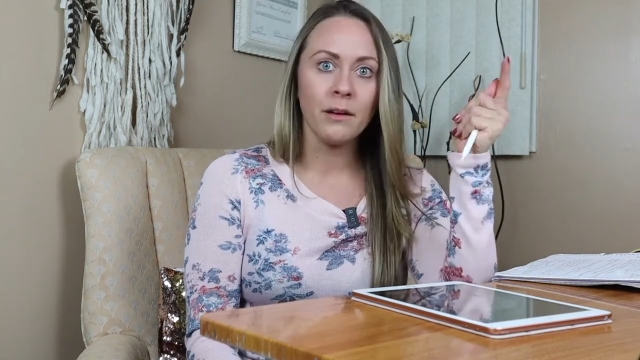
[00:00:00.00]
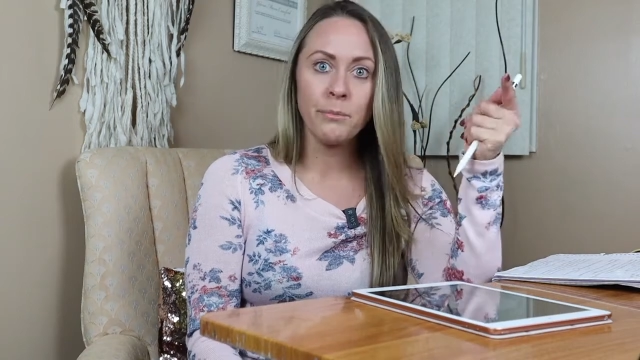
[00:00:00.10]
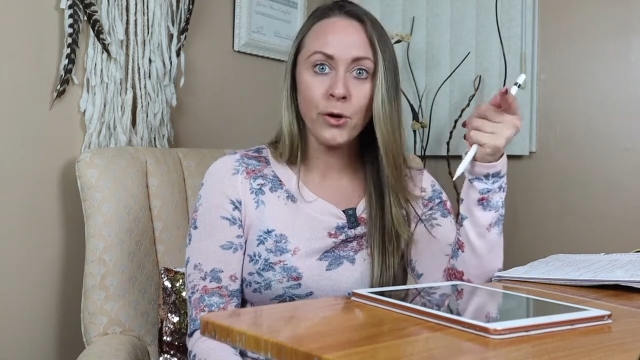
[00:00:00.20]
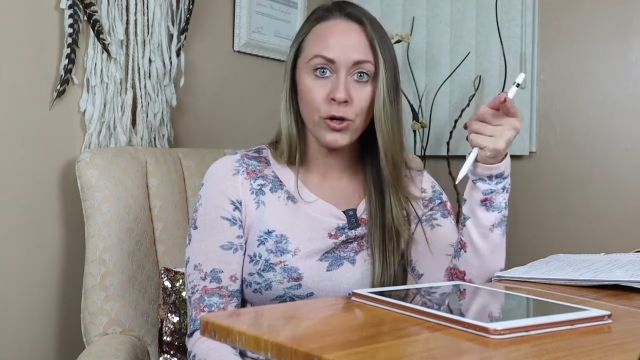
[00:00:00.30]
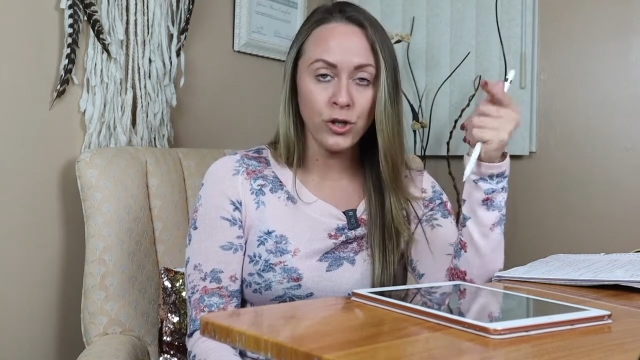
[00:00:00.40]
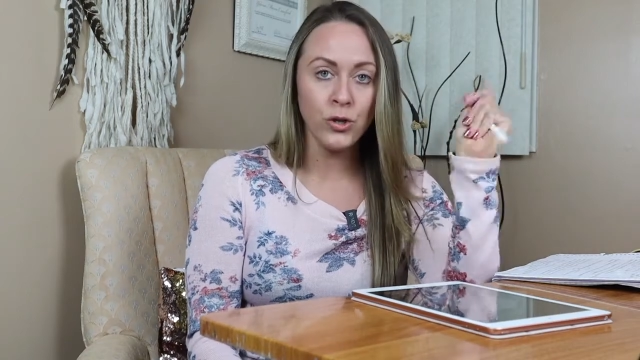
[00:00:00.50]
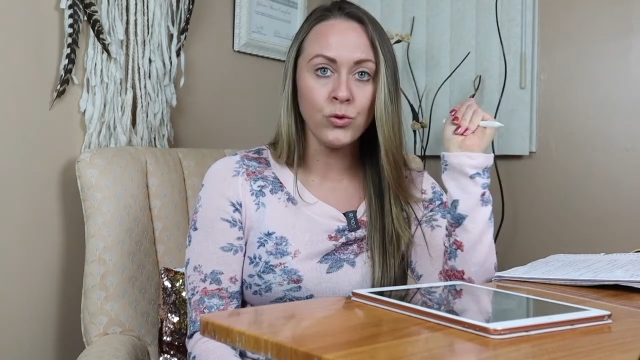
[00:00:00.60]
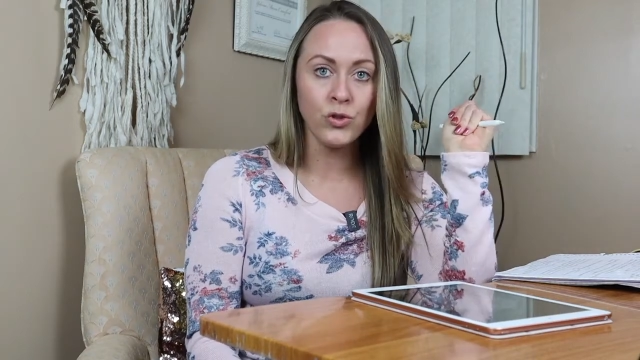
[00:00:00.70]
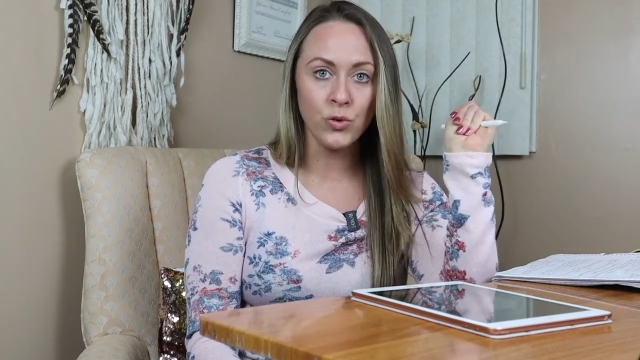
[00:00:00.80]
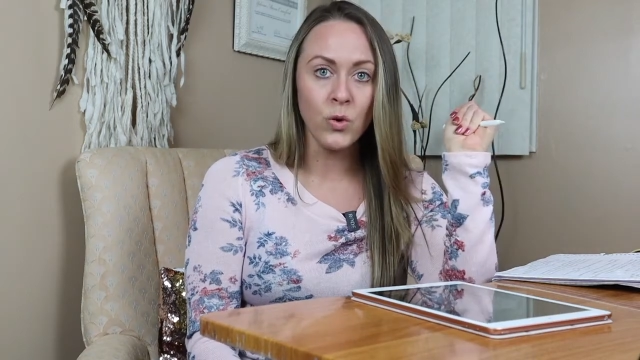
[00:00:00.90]
per
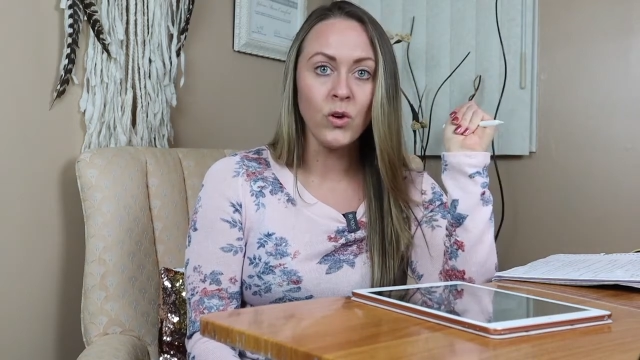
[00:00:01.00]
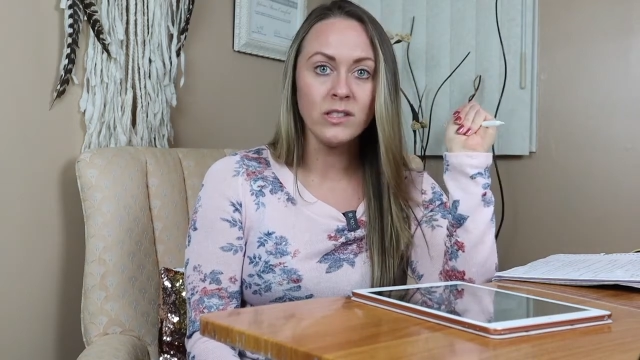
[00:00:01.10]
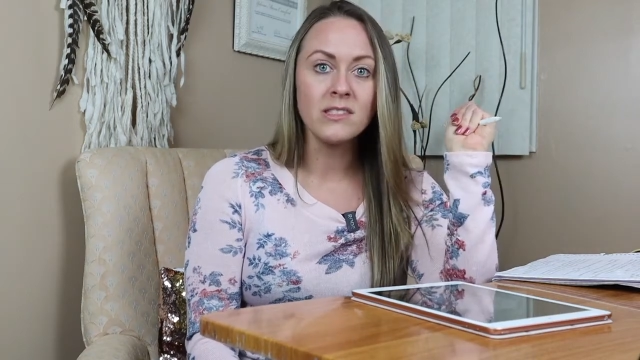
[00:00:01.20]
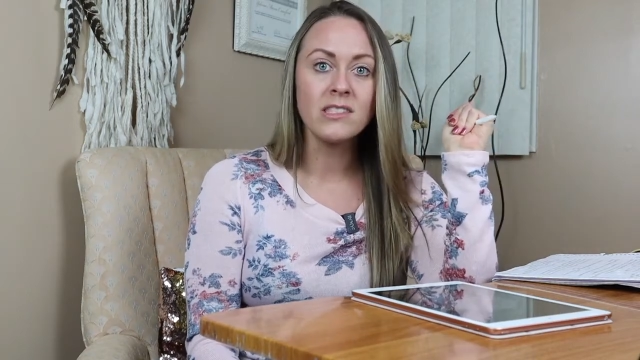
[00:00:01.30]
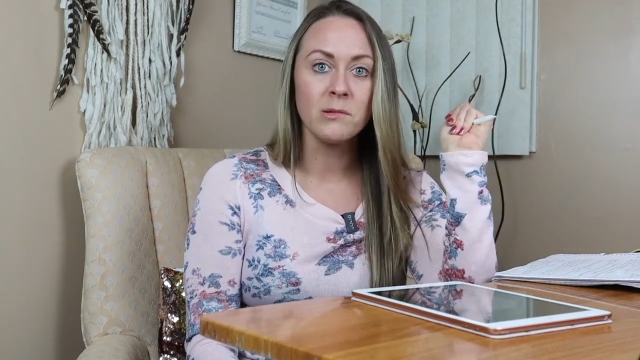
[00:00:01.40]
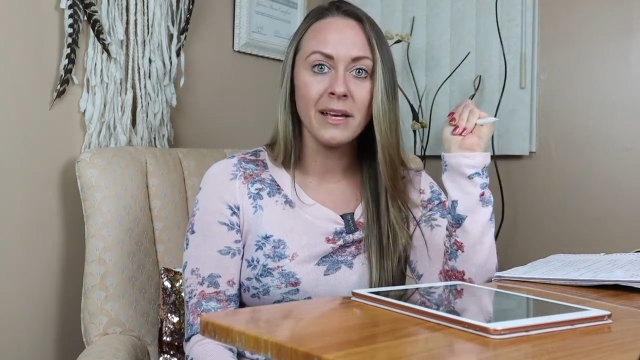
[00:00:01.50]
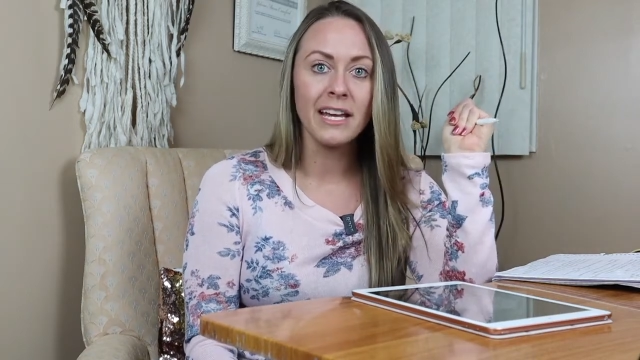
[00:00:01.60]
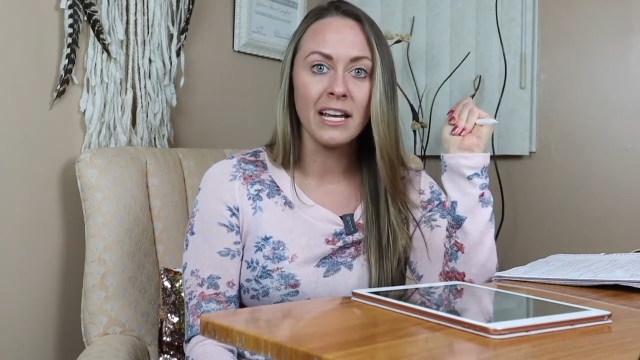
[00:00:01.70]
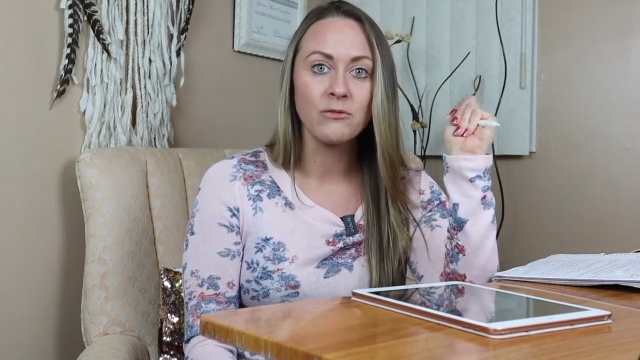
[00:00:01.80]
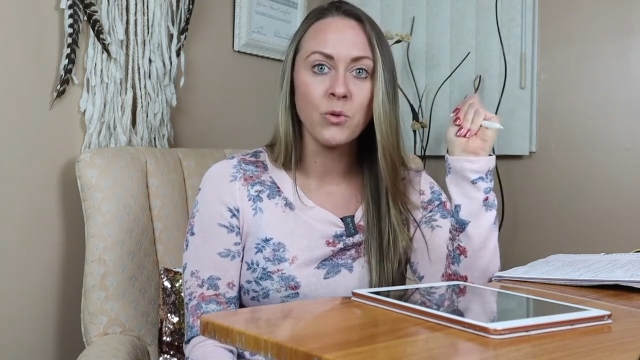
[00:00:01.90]
usual since the
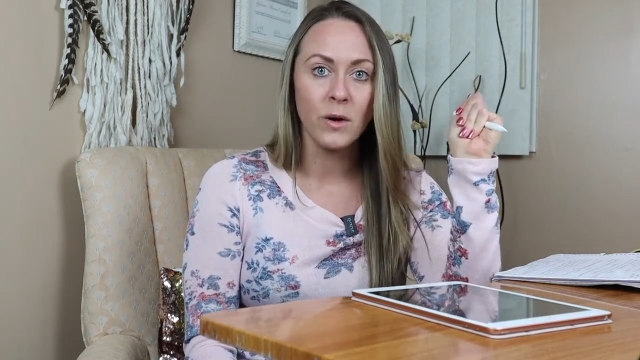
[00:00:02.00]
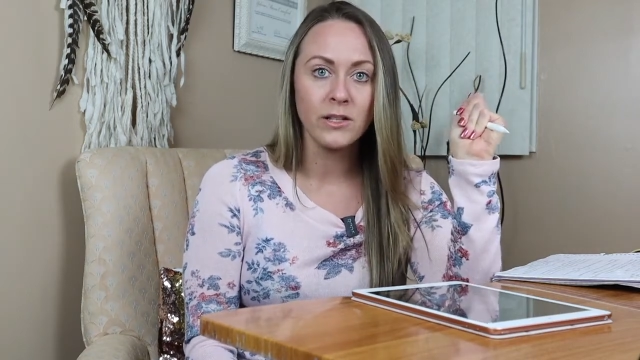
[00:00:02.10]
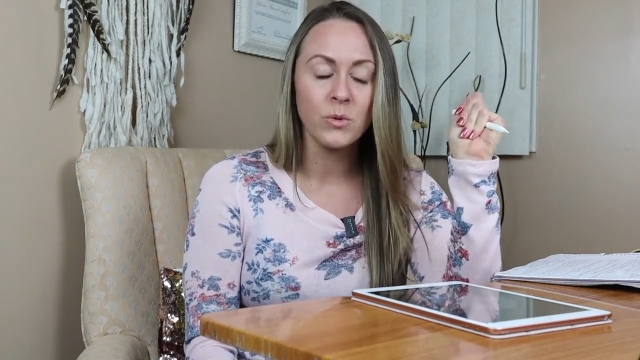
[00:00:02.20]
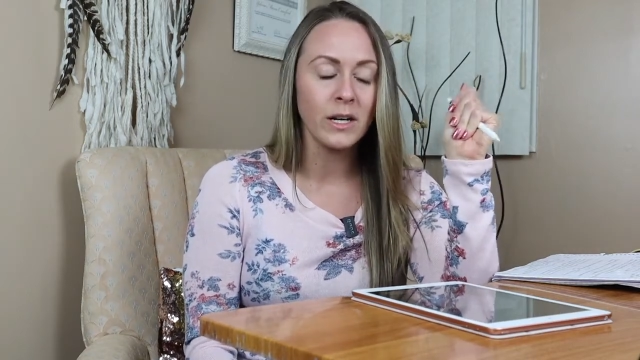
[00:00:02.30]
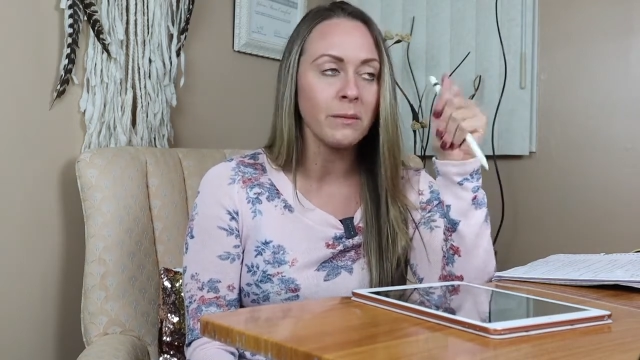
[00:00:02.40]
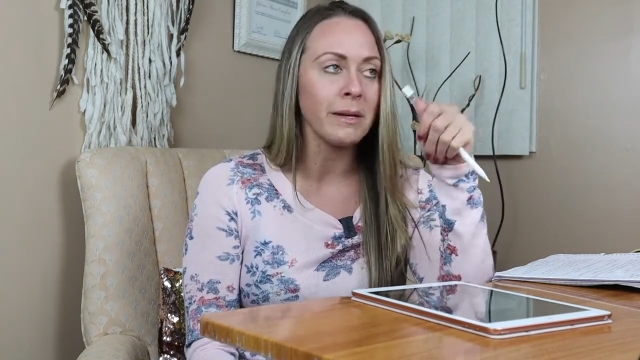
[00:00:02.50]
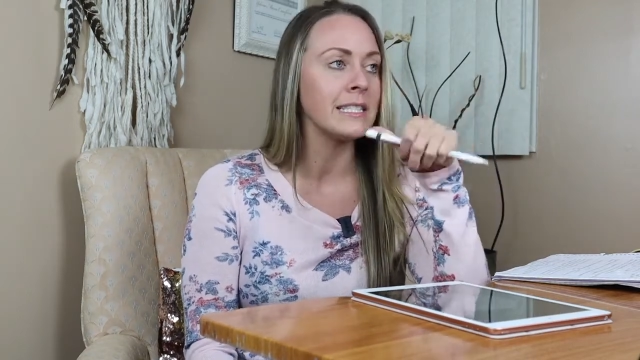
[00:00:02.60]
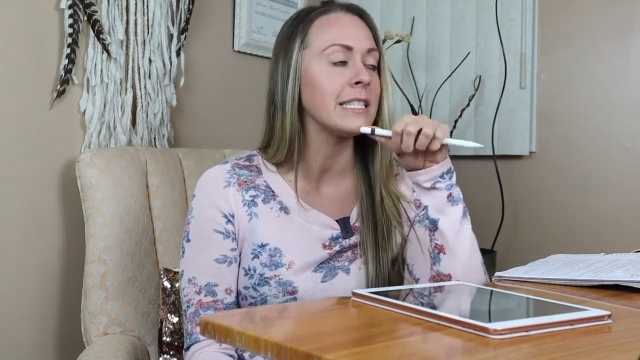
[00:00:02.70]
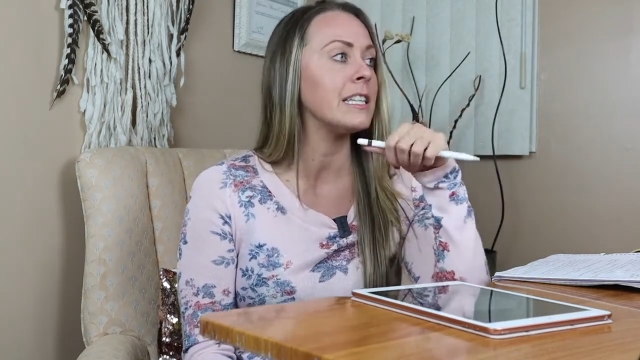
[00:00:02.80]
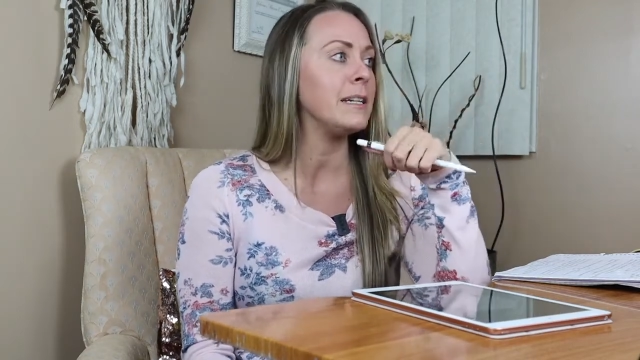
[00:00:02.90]
beginning of 2020,
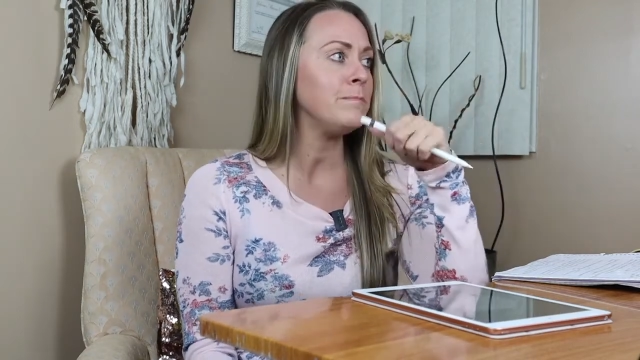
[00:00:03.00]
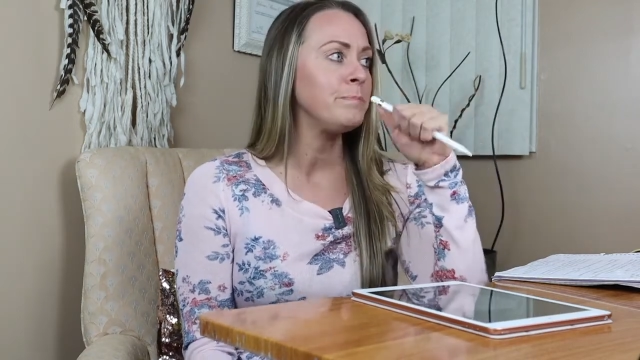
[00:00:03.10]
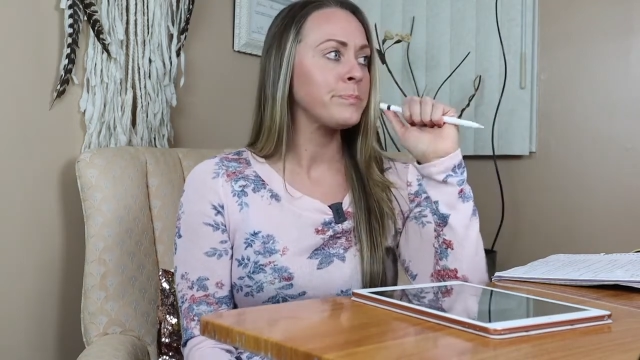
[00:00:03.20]
basically.